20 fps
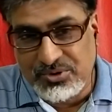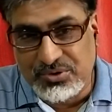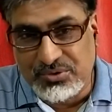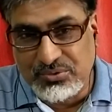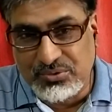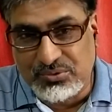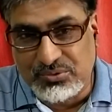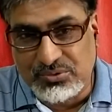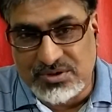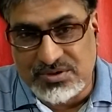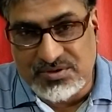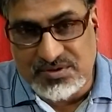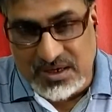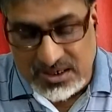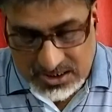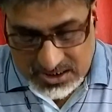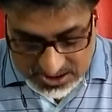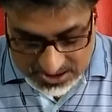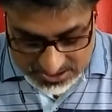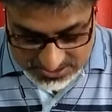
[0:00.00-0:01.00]
due to the
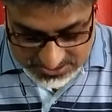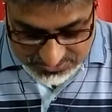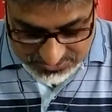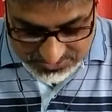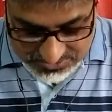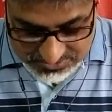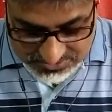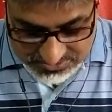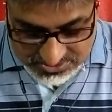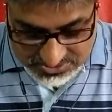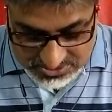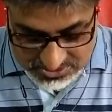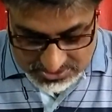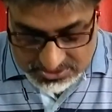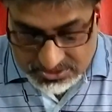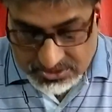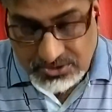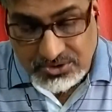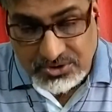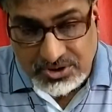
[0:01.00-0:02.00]
sunlight.
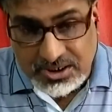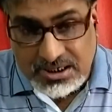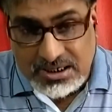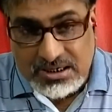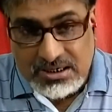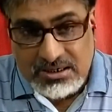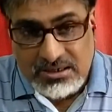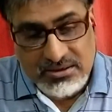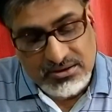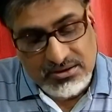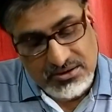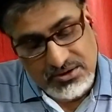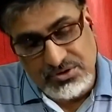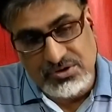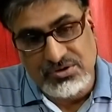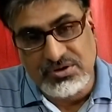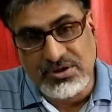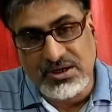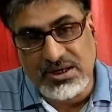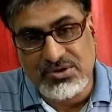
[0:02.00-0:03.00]
Green, it
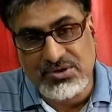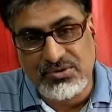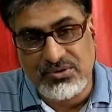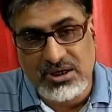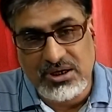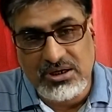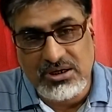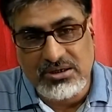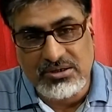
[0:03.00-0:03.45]
is natural,